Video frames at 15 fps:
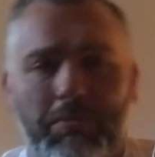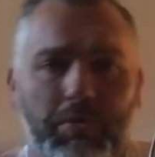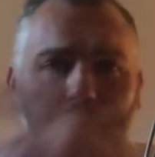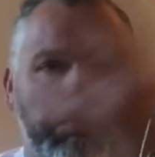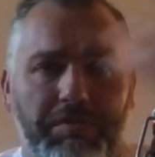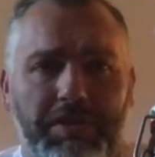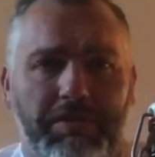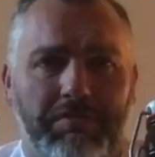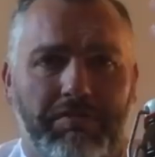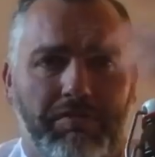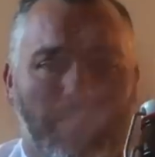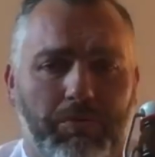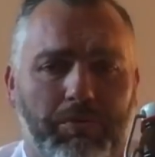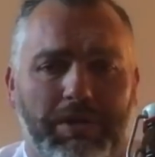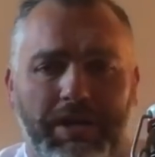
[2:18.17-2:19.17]
moved
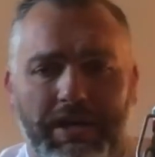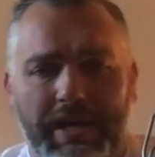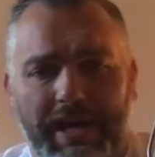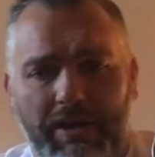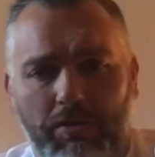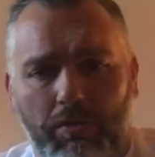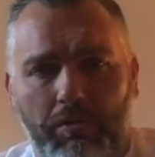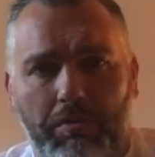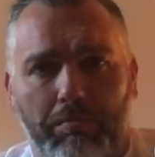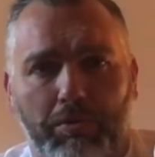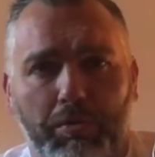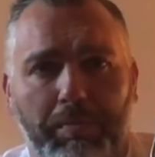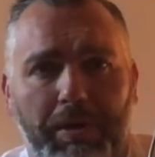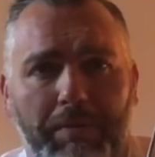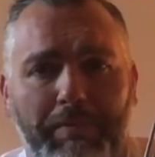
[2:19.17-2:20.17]
into uh, actually on a
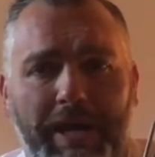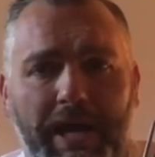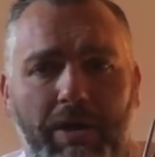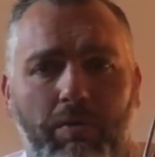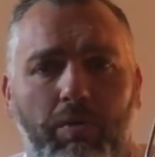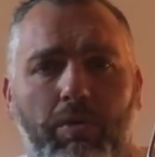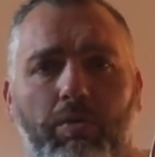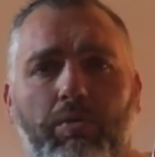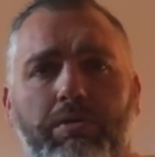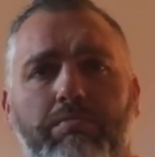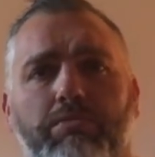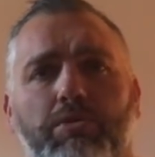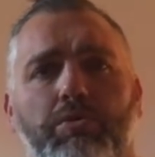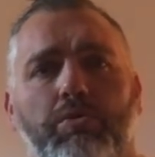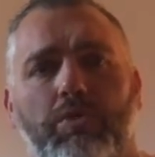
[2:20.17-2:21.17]
brew pub now where we
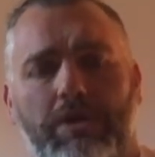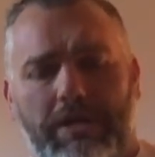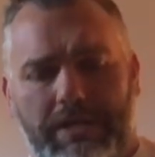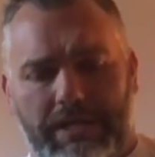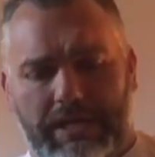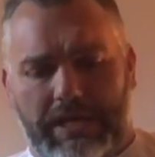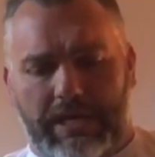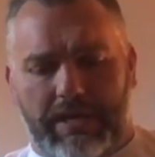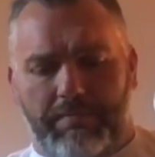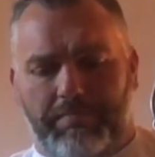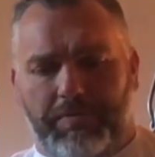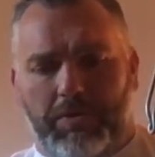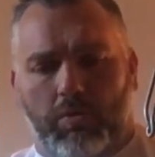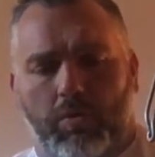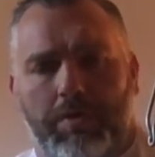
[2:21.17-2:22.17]
brew on
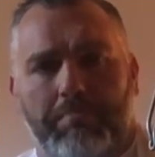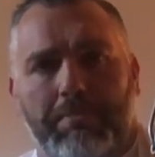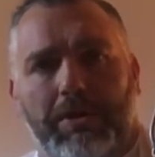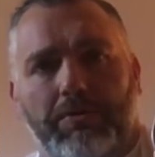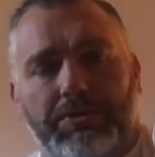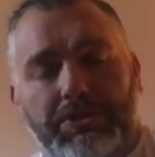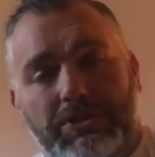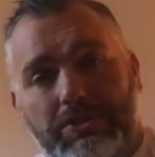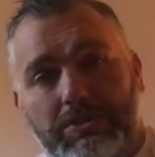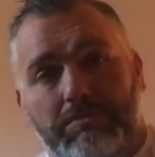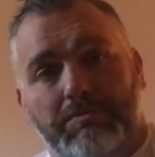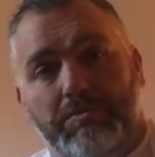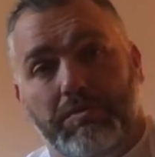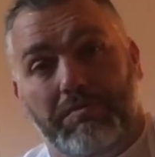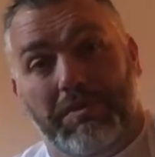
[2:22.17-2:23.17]
um, one barrel
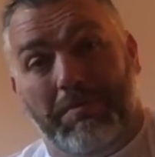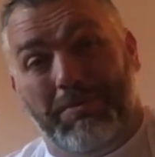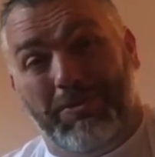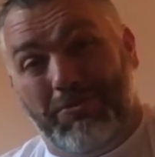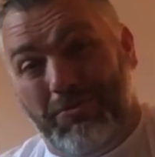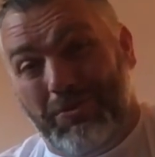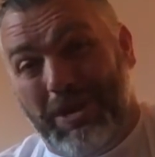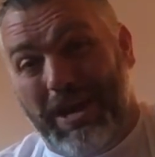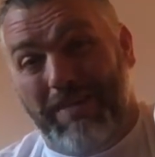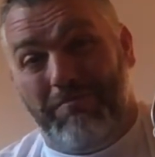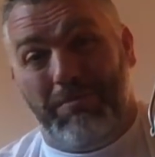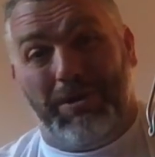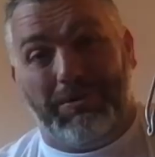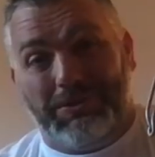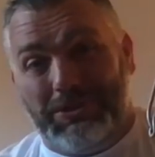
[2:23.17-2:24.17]
systems, moving up to two and a
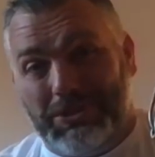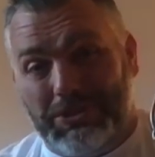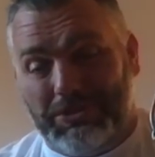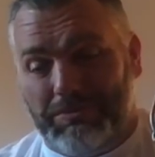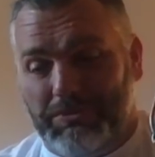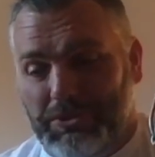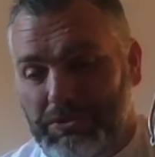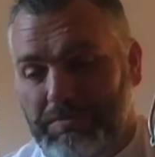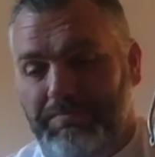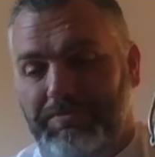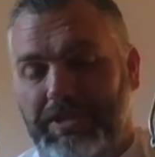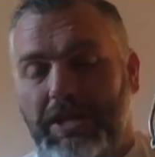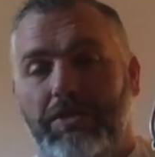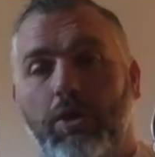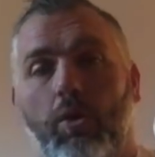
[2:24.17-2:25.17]
half barrel systems. So
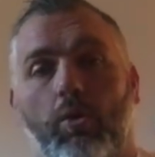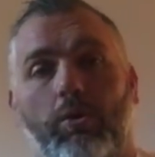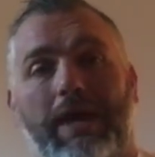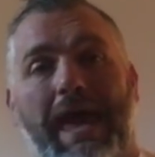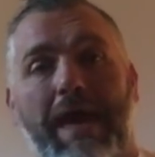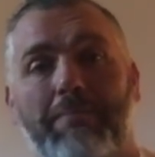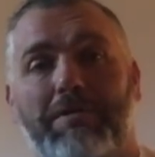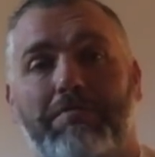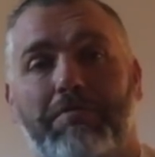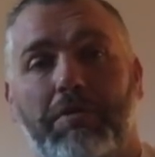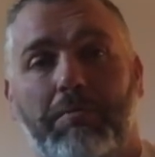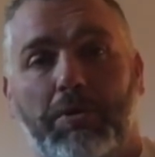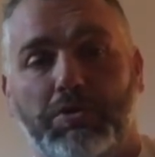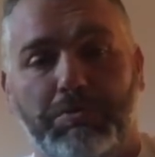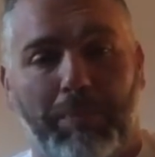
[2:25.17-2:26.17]
done the whole gamut for
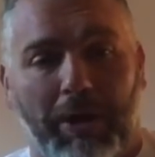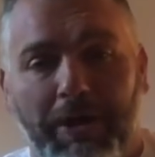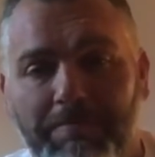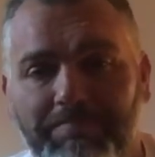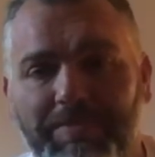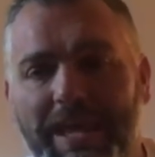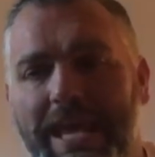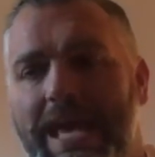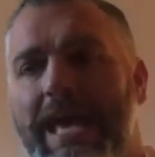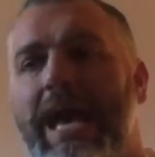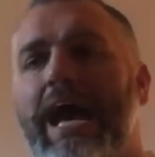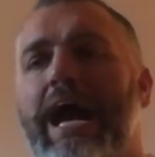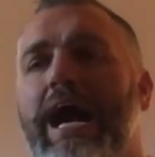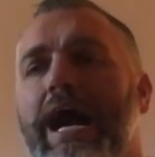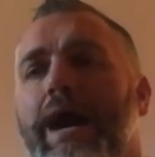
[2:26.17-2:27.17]
the most part.
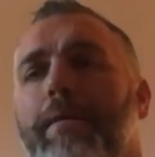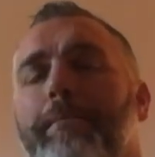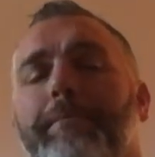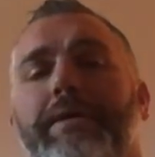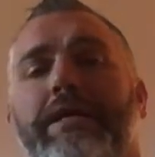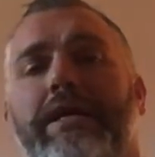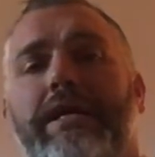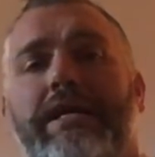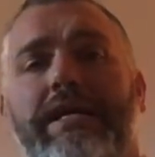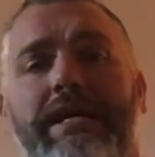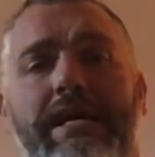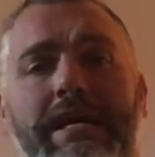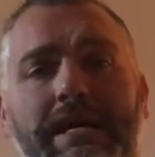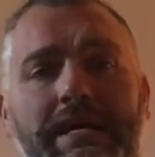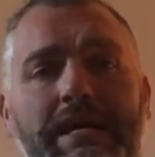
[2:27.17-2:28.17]
Um, and I
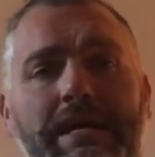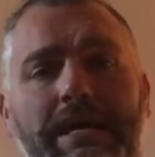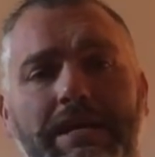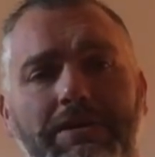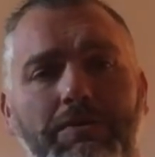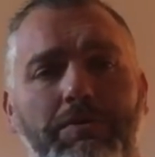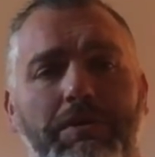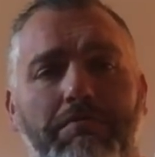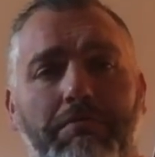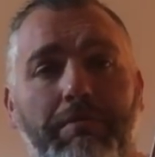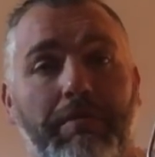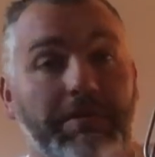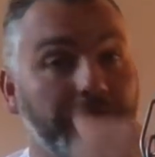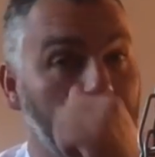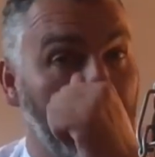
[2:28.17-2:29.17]
uh, I do different
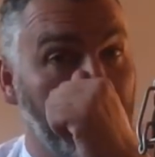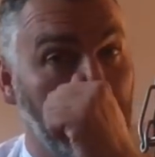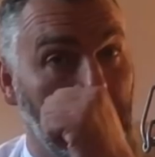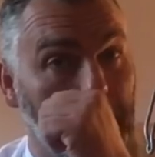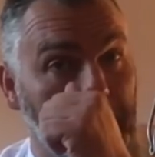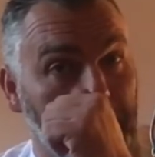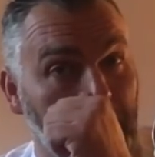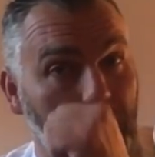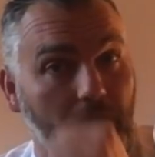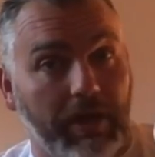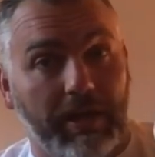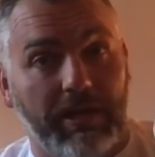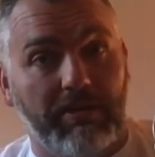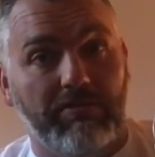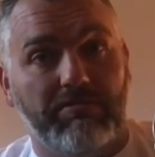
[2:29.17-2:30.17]
things on my blog. You can check
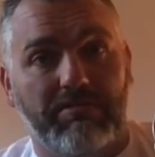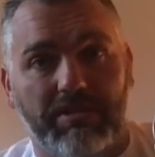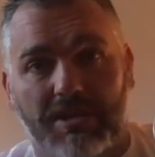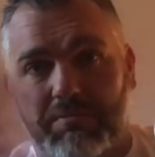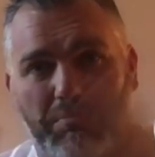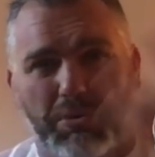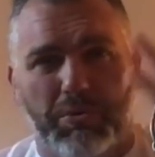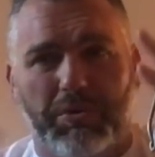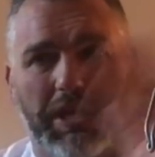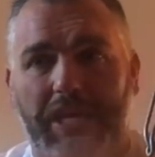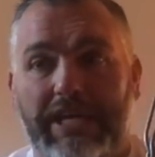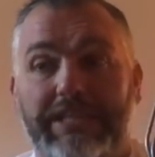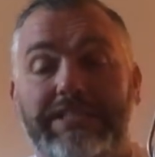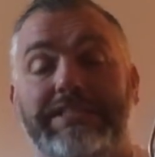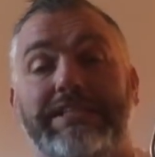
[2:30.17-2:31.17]
it out, uh, brew
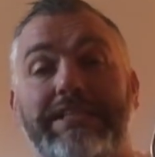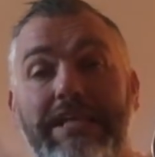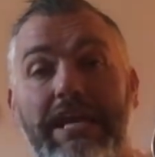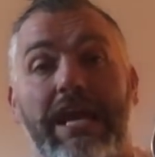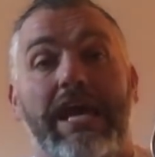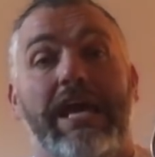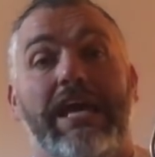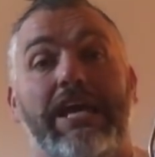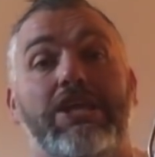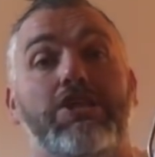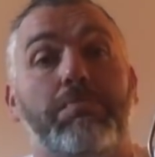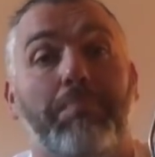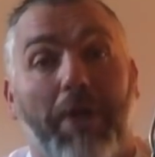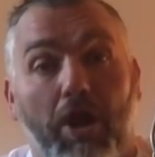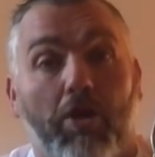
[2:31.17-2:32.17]
days and
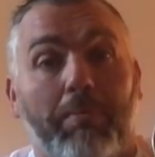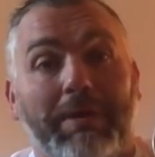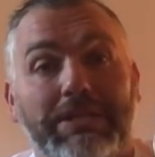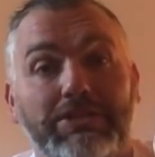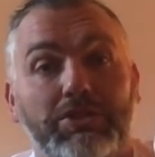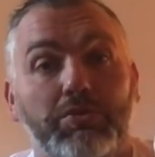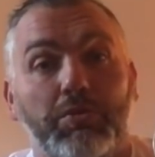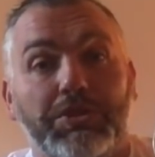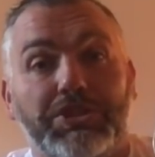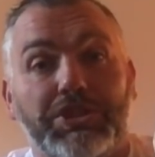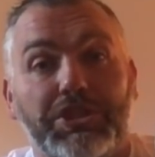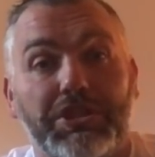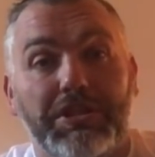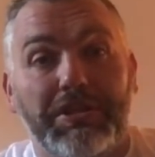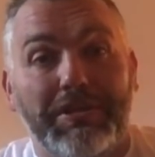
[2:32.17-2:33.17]
experiments,
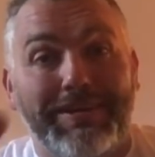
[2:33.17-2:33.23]
which